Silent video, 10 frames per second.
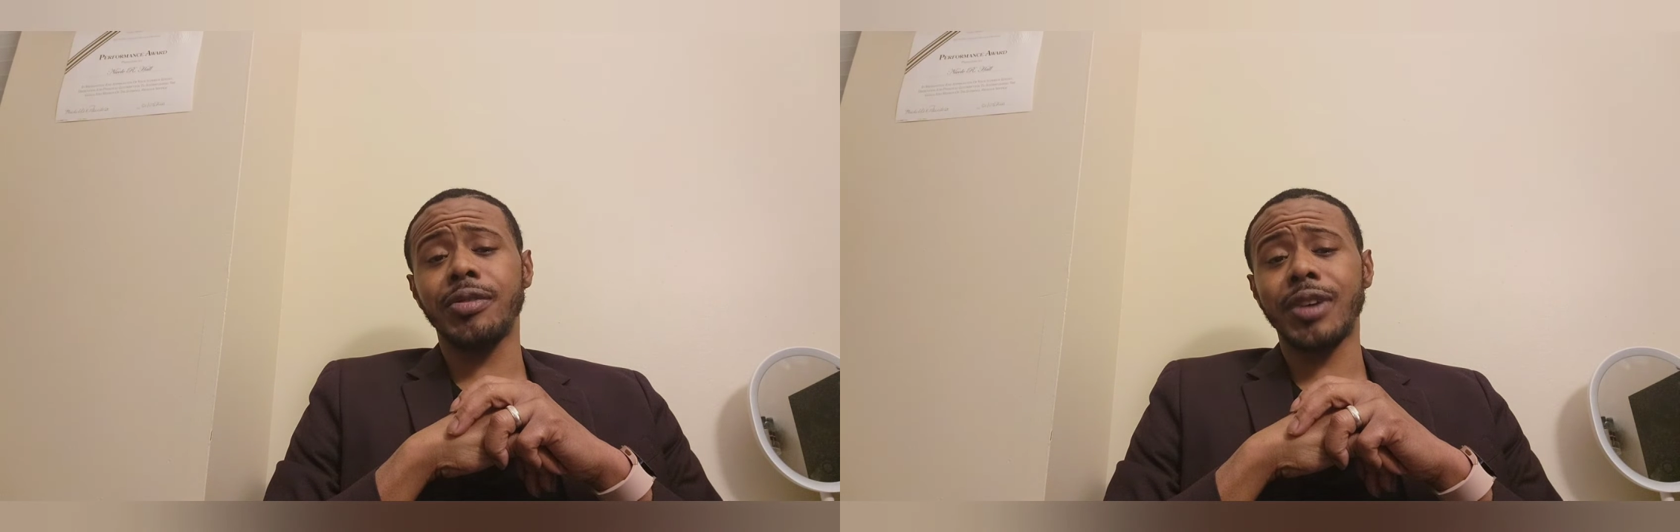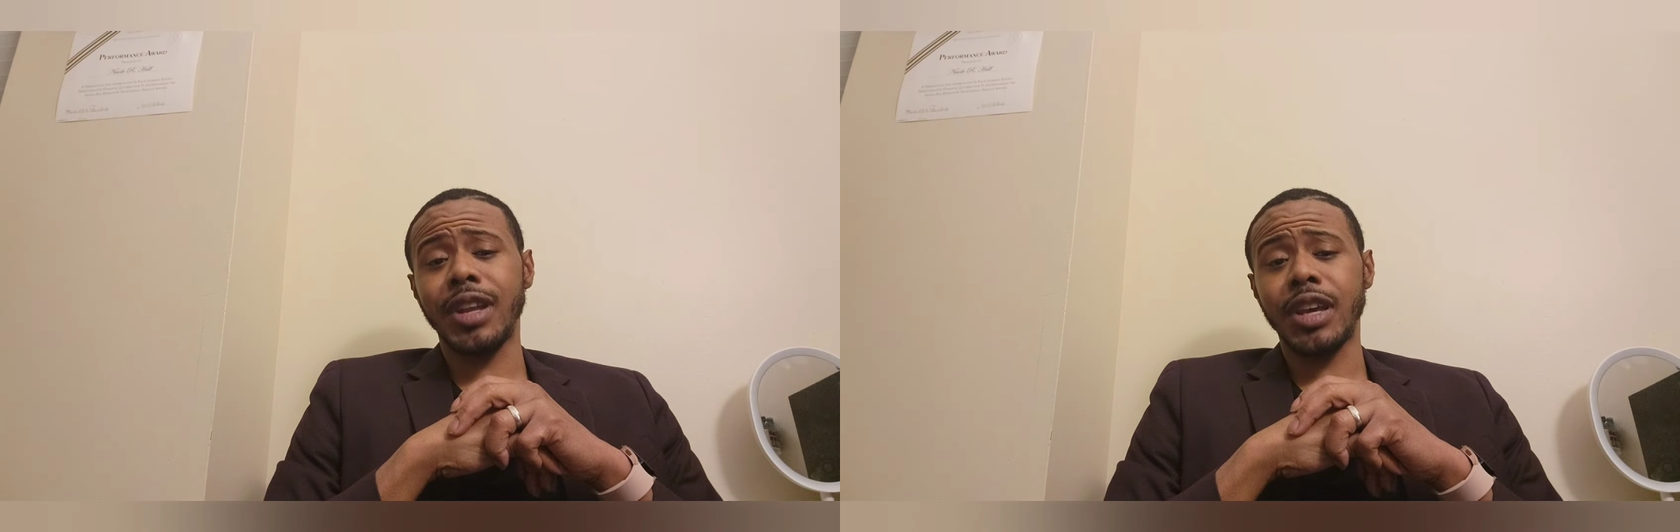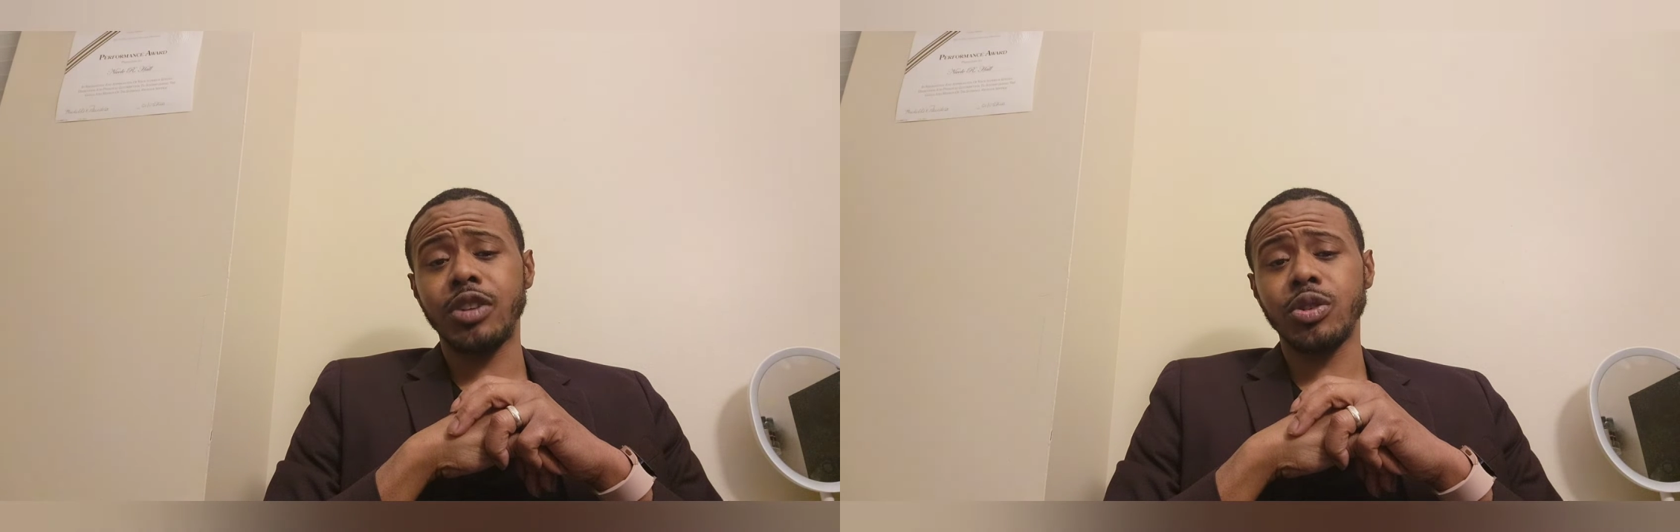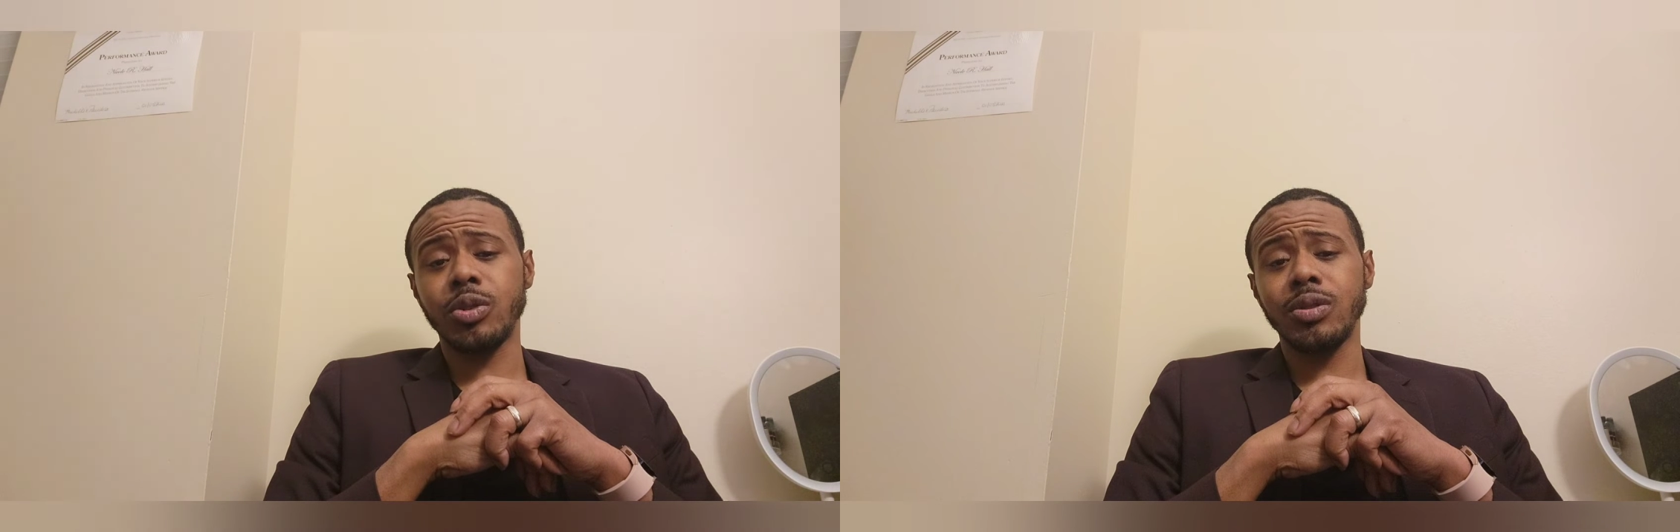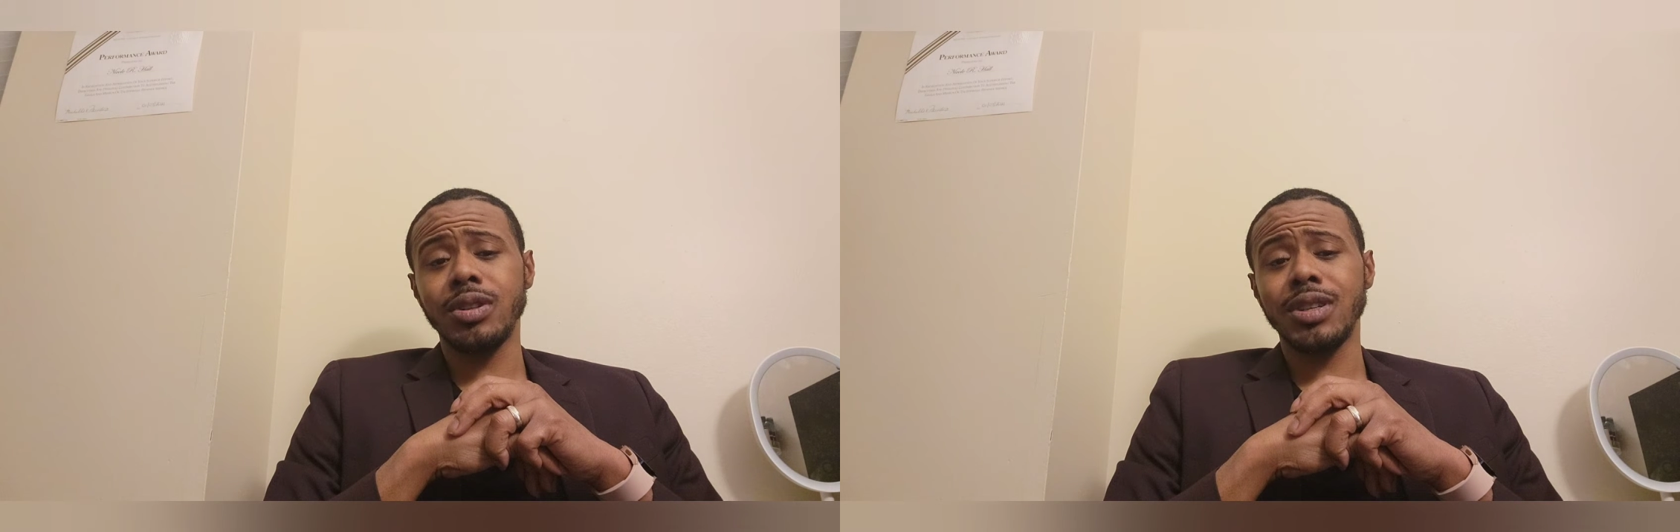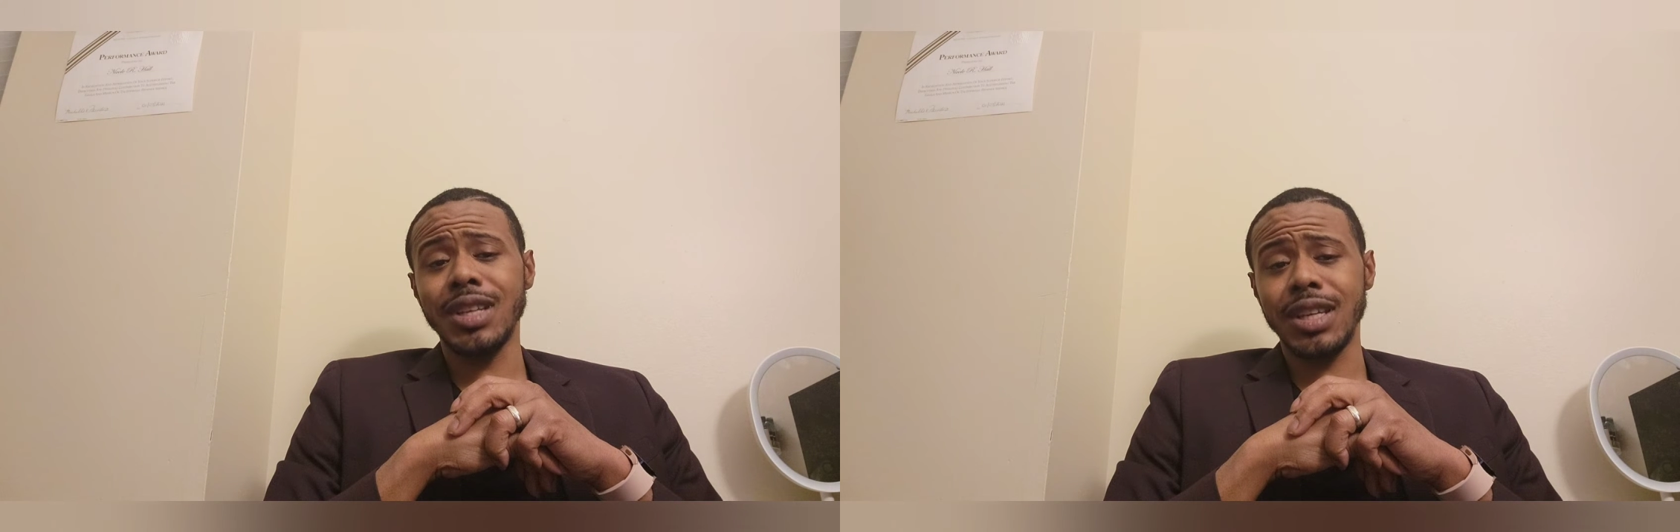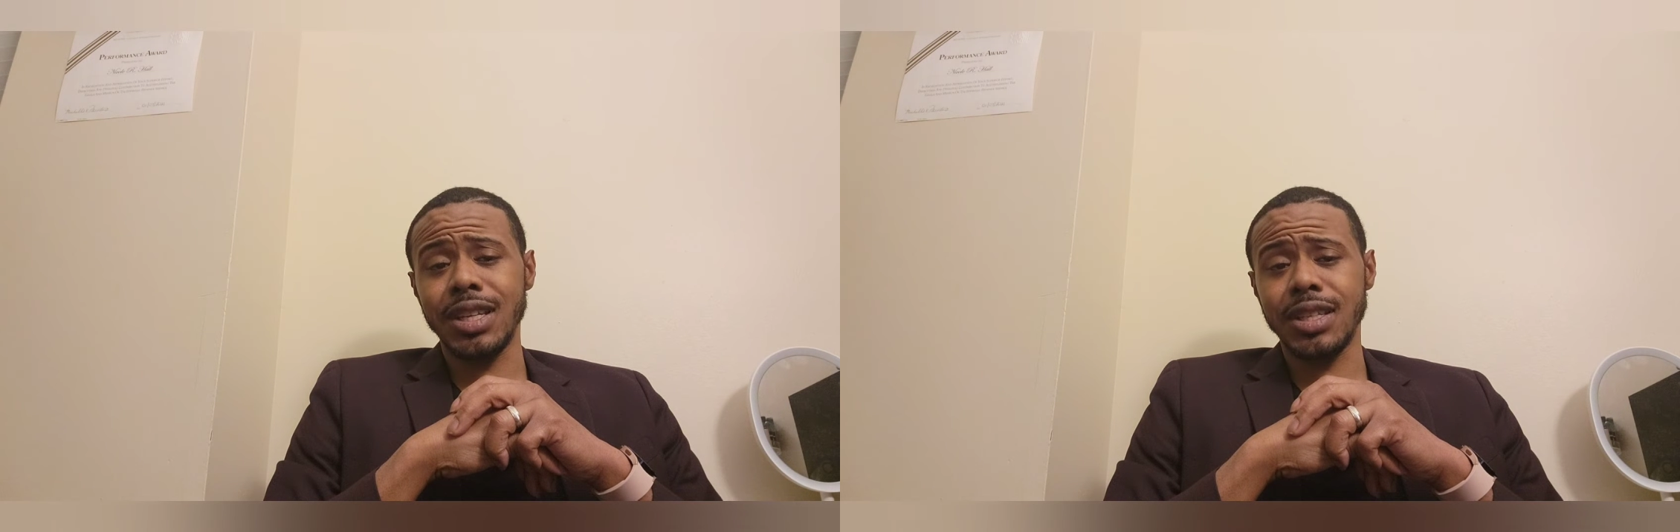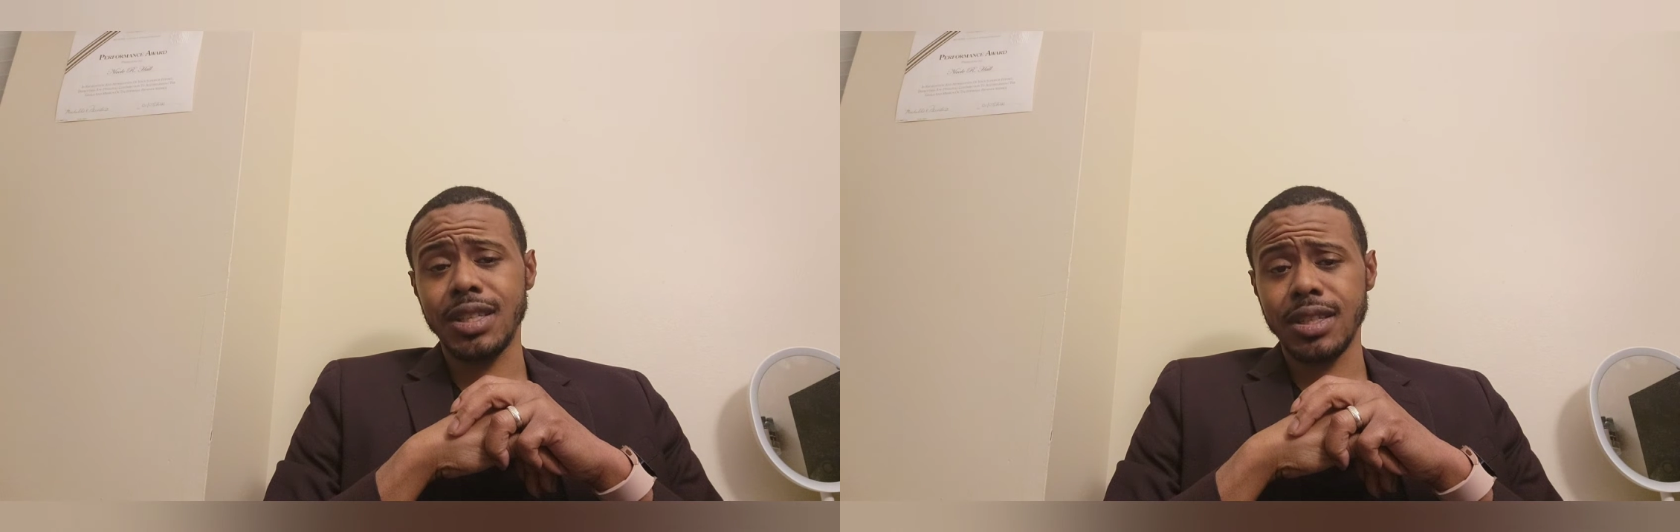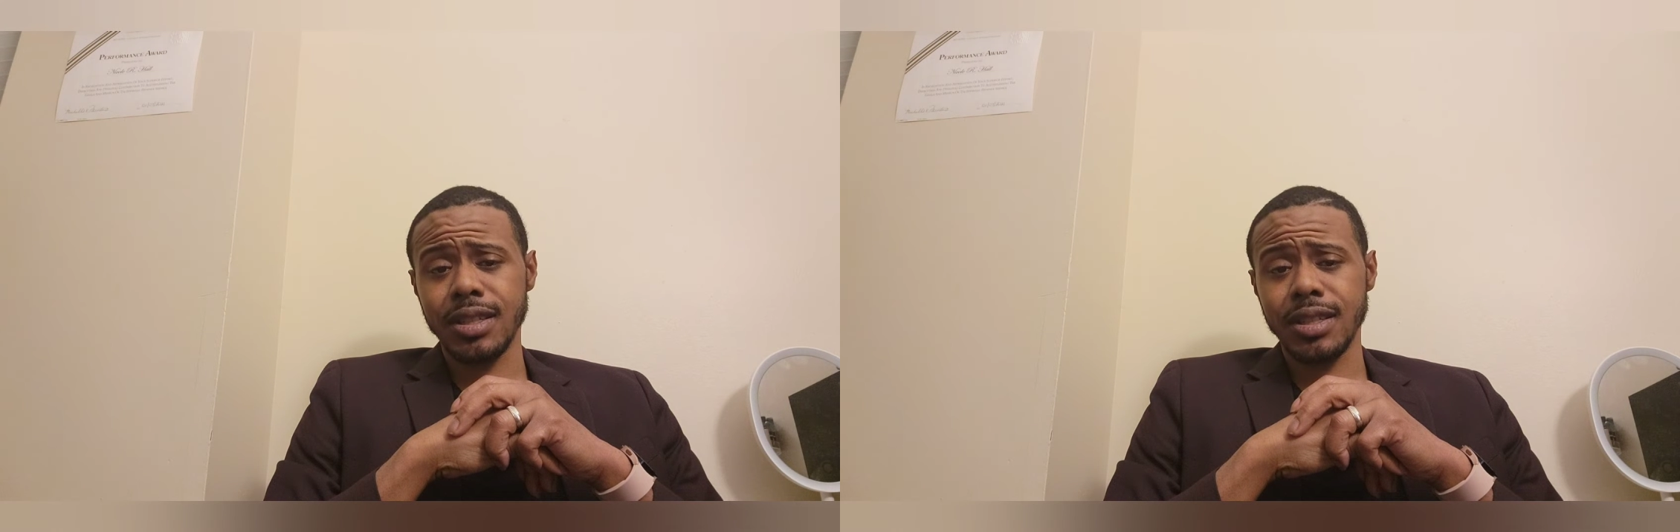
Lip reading: financial needs.